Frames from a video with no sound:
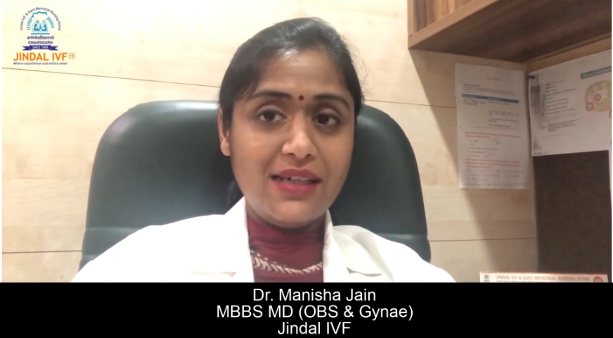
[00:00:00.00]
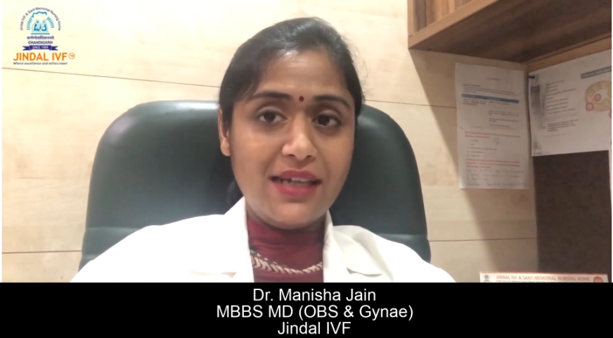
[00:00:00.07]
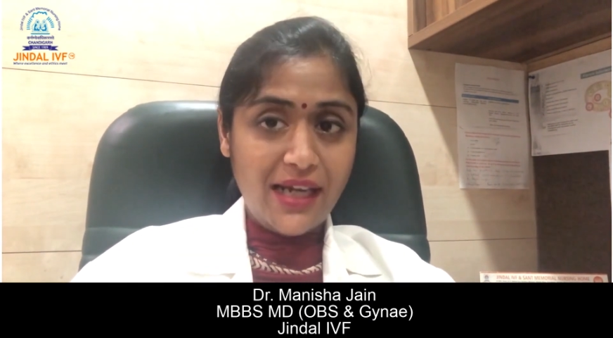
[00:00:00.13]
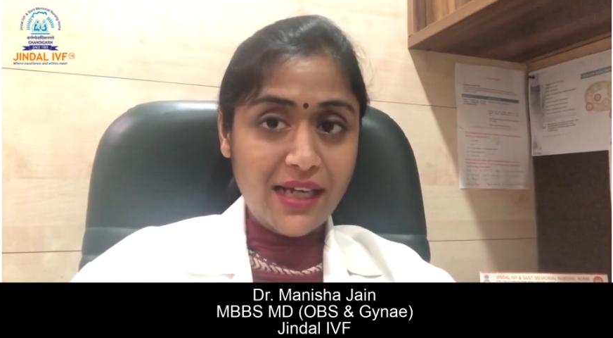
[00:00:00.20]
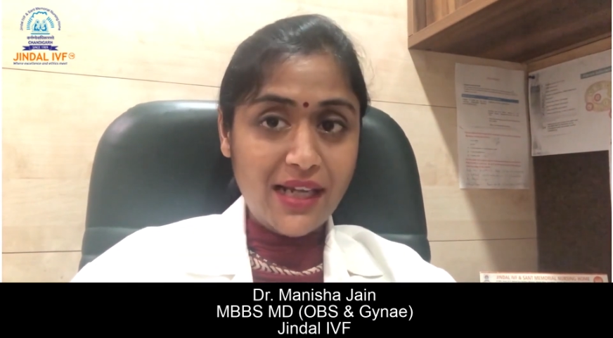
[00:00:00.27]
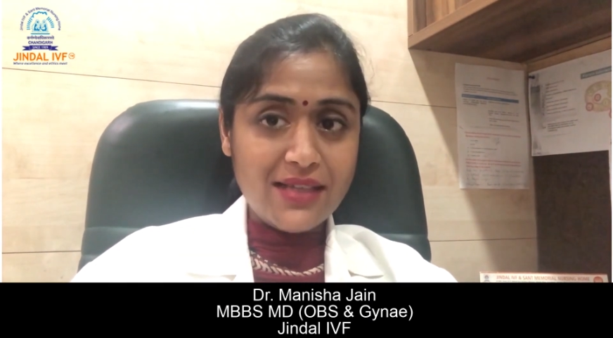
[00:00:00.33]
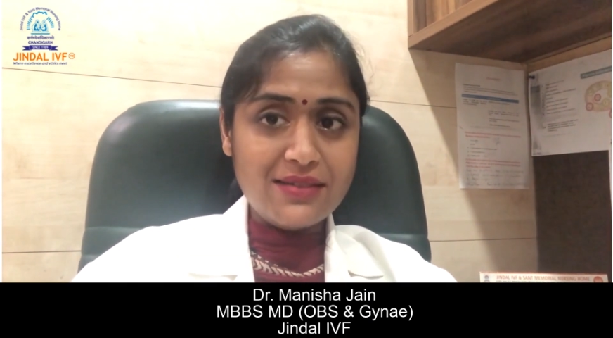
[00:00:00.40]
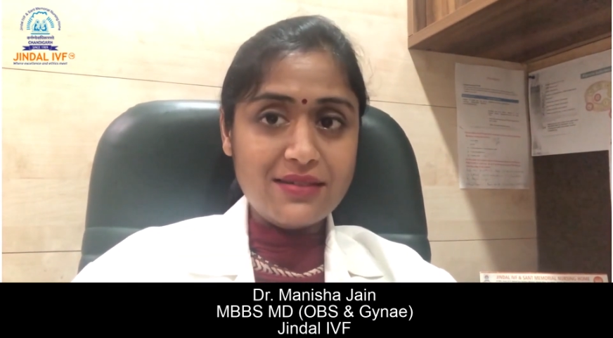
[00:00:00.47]

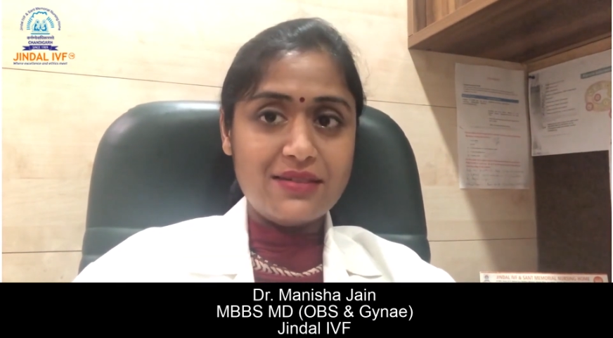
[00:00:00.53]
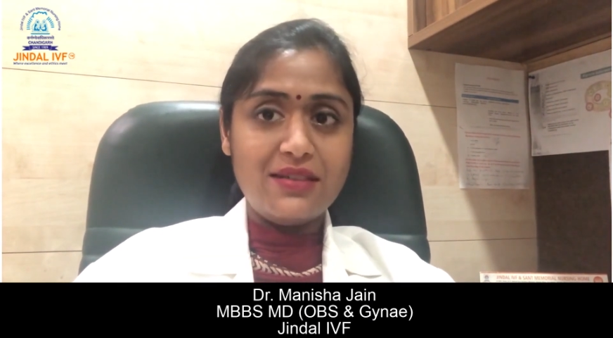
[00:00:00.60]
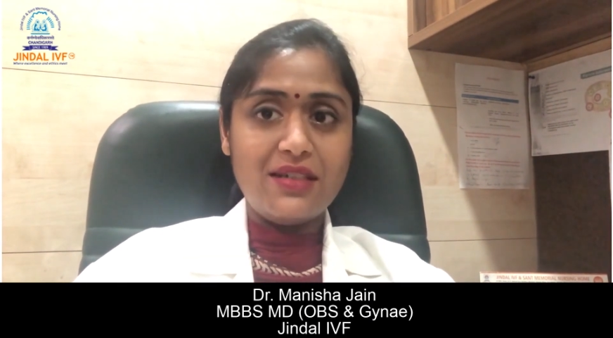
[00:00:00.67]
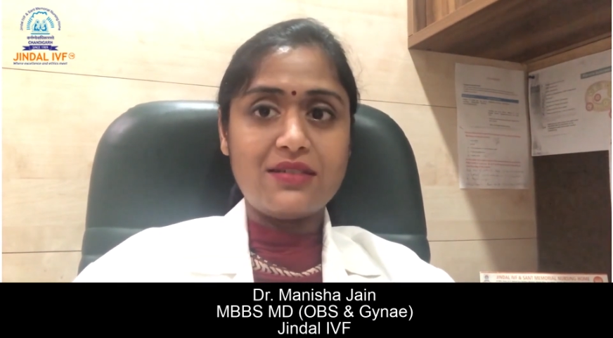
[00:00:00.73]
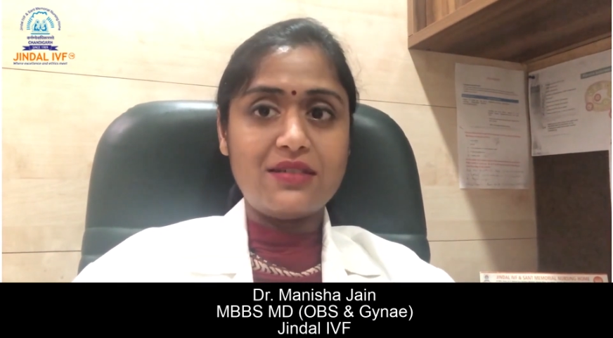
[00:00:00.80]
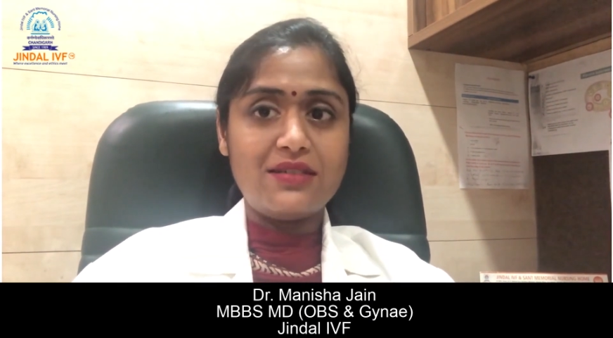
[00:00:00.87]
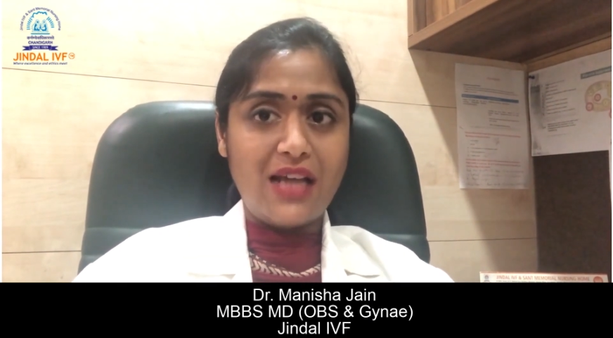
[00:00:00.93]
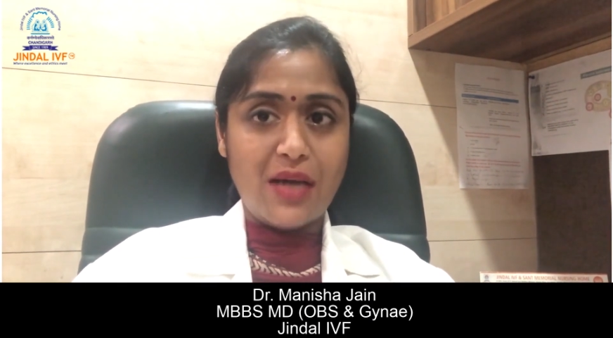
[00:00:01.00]
And hence there
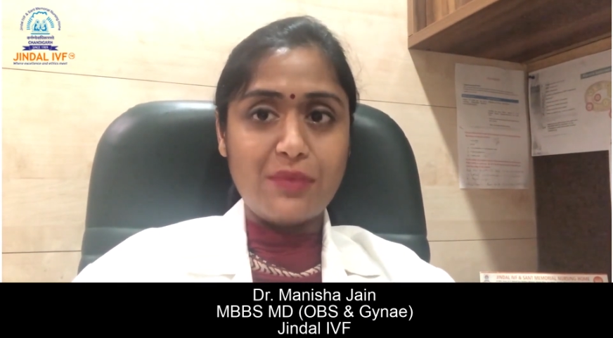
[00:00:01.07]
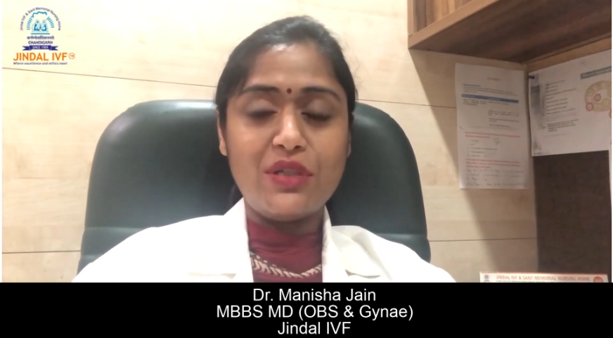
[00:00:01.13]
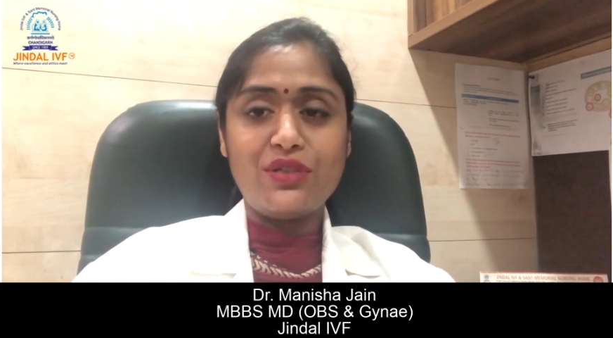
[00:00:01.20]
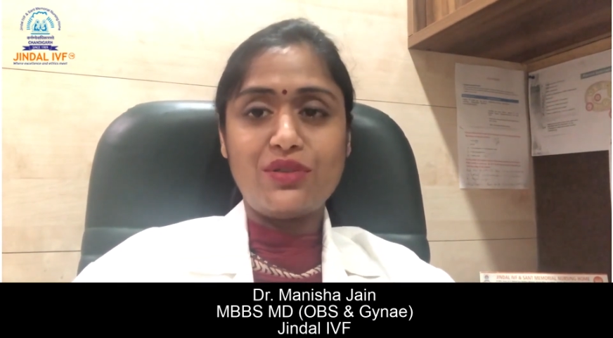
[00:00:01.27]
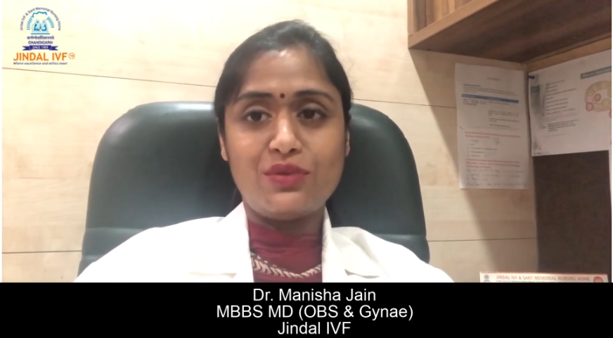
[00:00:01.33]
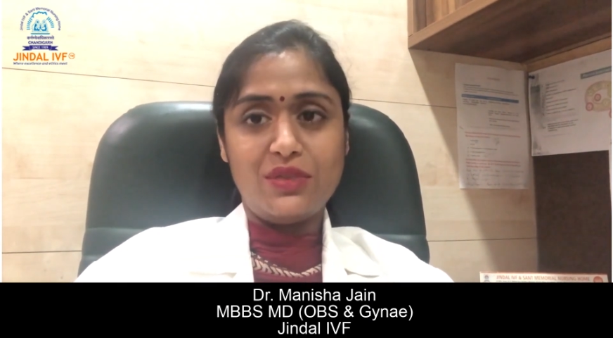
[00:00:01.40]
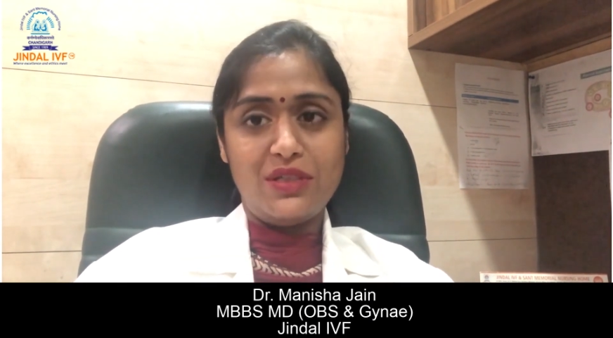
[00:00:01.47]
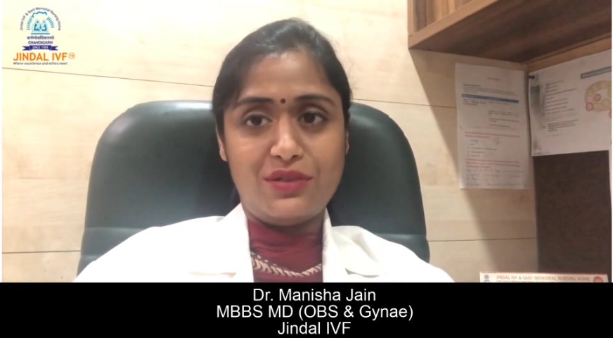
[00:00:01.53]
is a
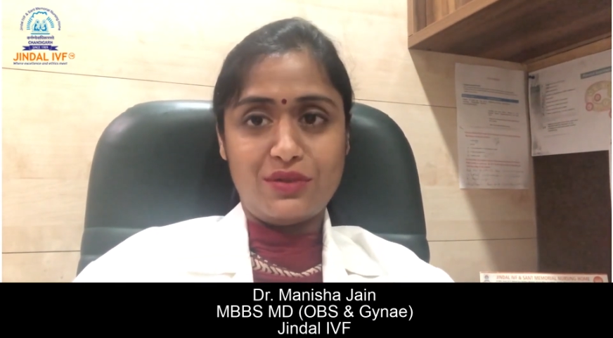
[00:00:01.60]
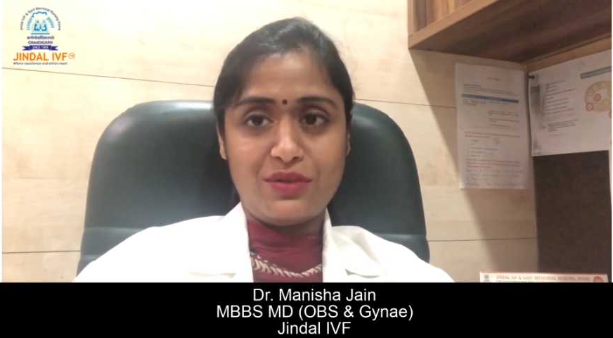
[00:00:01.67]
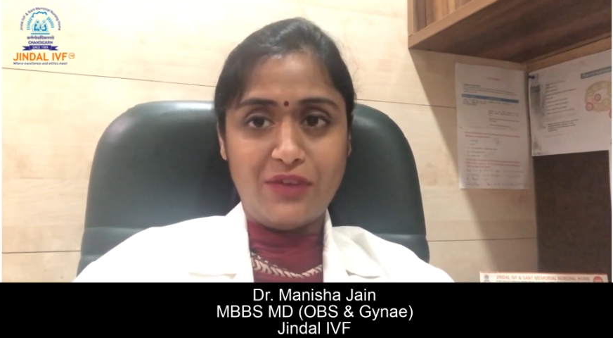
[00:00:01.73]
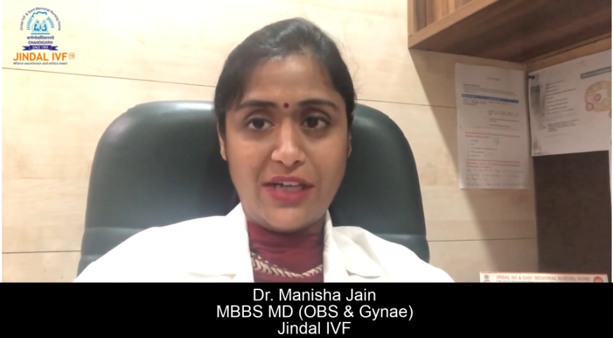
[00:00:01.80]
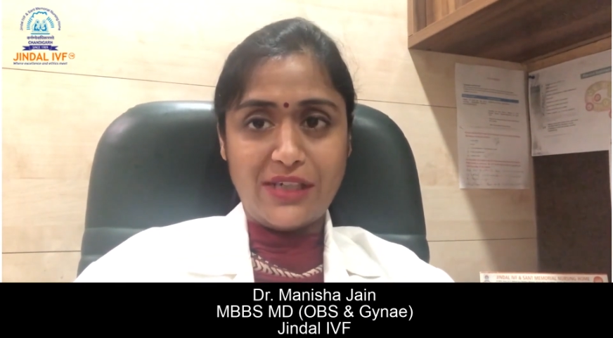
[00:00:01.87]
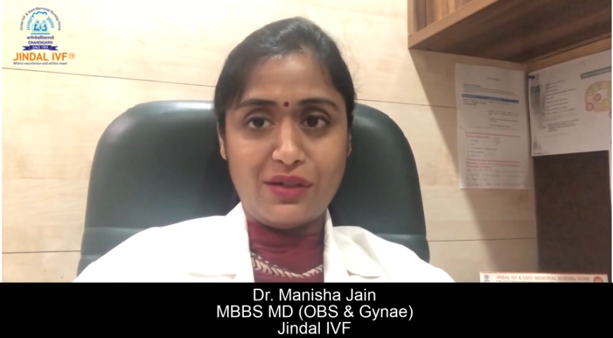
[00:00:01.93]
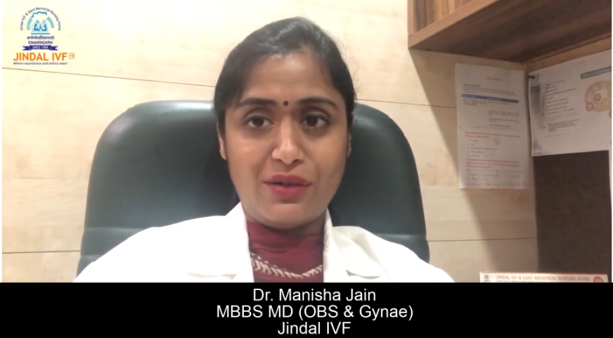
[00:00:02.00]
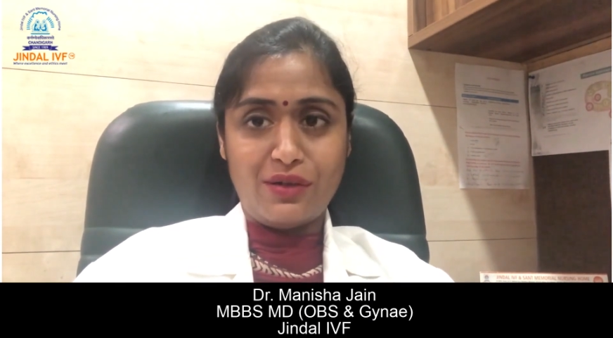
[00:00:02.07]
damage to these
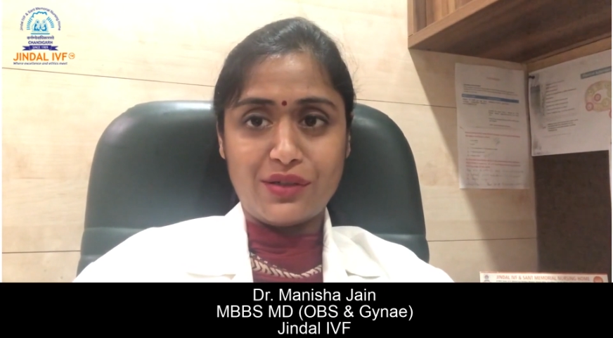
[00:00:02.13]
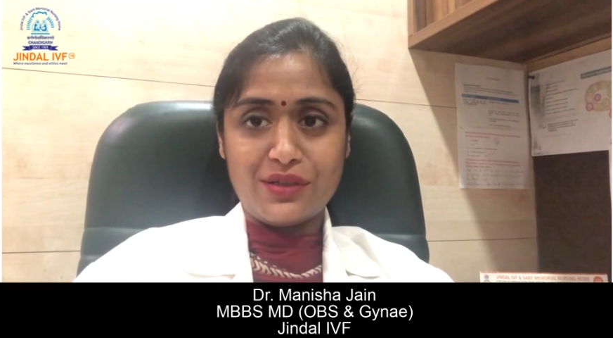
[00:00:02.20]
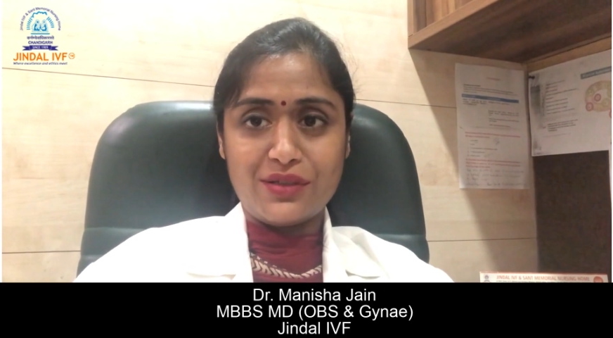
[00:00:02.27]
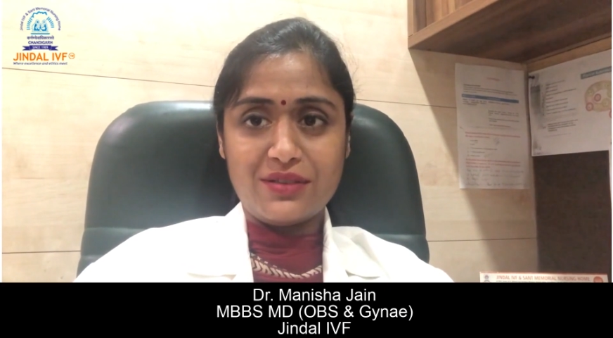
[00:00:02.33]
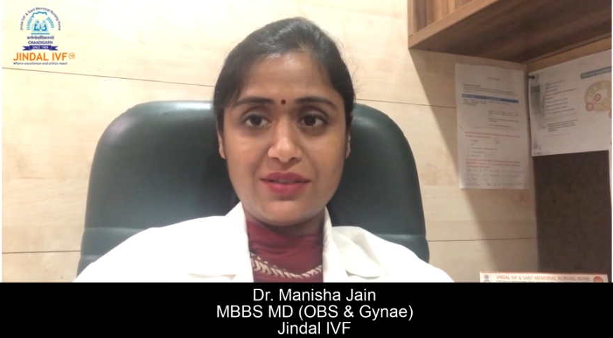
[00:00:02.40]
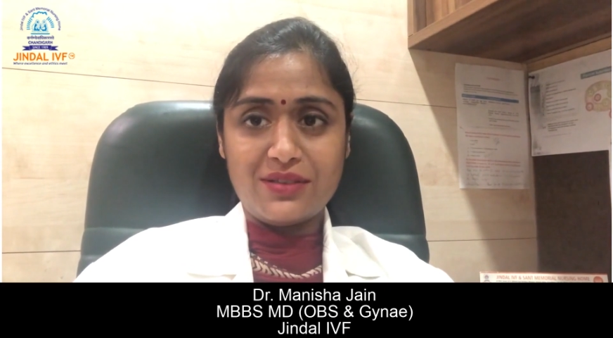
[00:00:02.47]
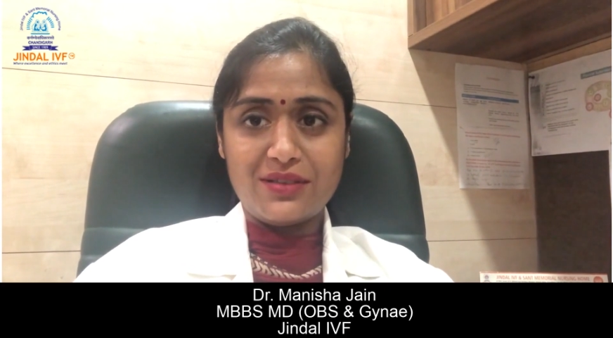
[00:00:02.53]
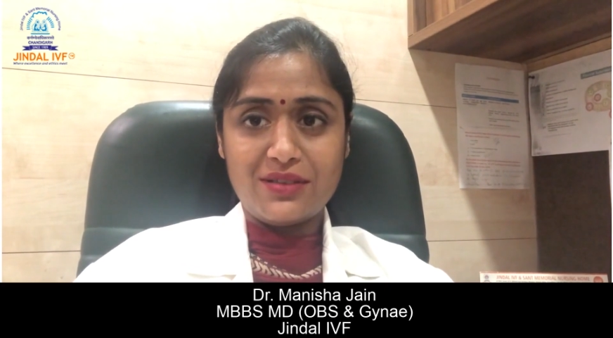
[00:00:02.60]
vital
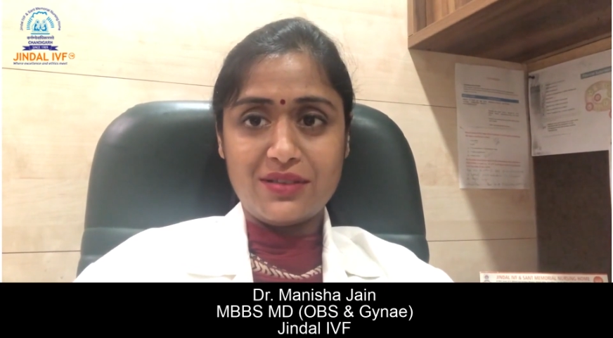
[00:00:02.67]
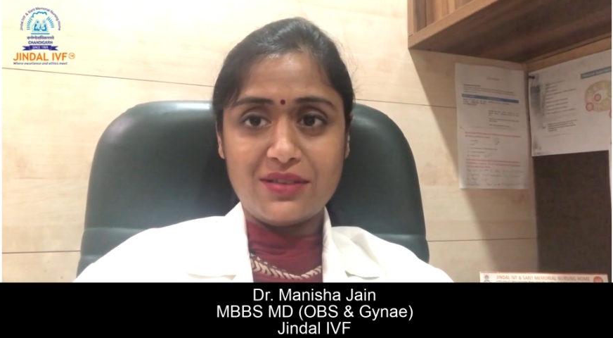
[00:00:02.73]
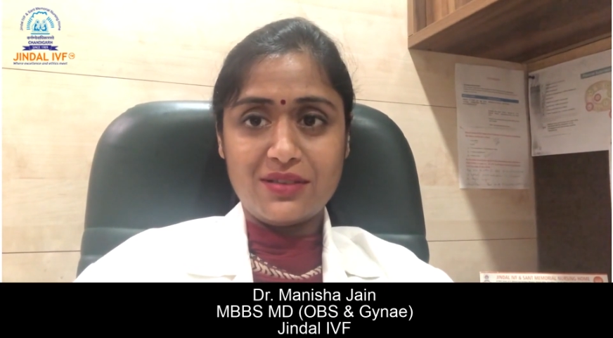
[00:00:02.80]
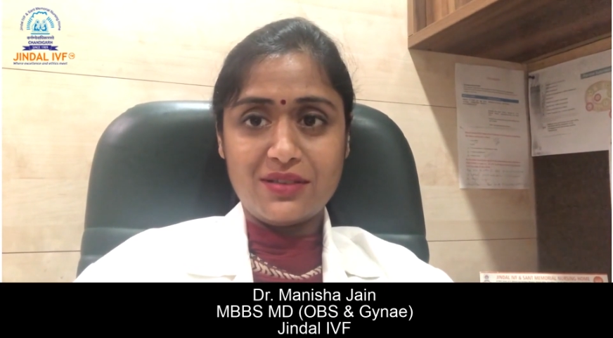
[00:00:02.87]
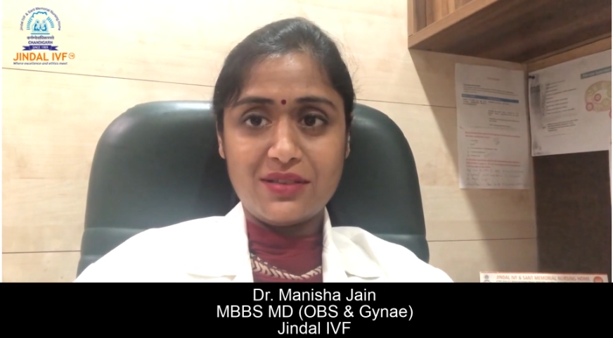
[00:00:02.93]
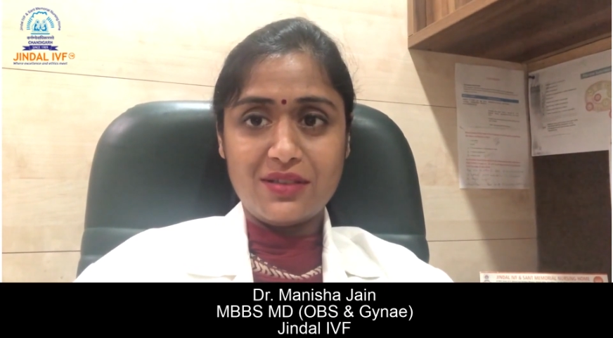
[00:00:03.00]
organs.